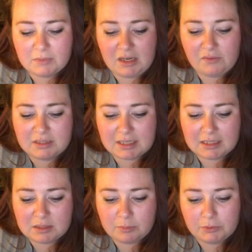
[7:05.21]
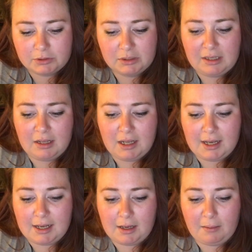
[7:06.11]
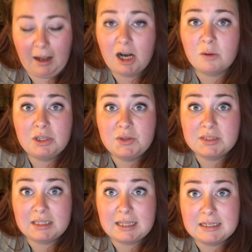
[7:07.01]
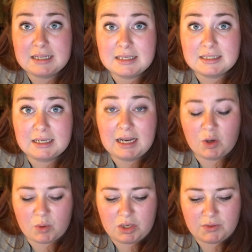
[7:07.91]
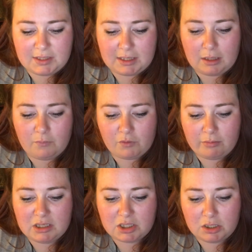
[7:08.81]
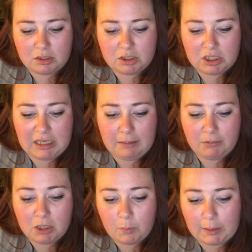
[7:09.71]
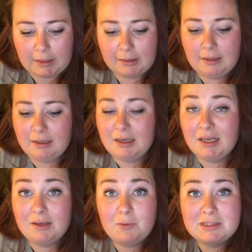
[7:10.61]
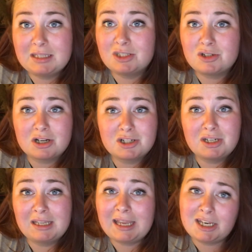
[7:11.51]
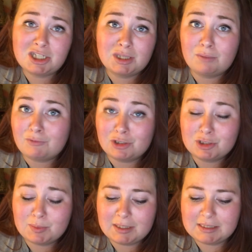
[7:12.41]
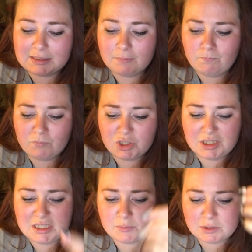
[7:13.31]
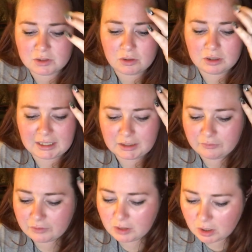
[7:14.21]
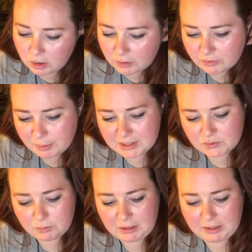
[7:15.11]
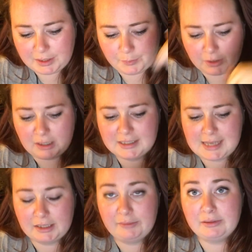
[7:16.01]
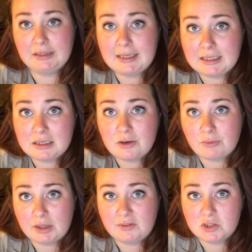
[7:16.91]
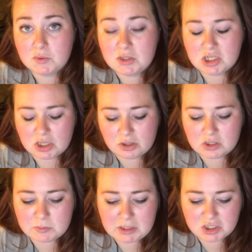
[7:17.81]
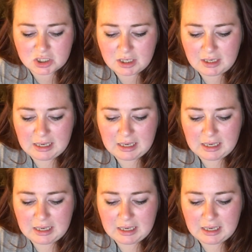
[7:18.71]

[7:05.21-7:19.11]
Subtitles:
And if it's testable, how are we using that testing? How are we using that information to keep going with the instruction engaging in the first place? So these ones are all kind of all over the place for me. They weren't exactly related and relevant to each other as much.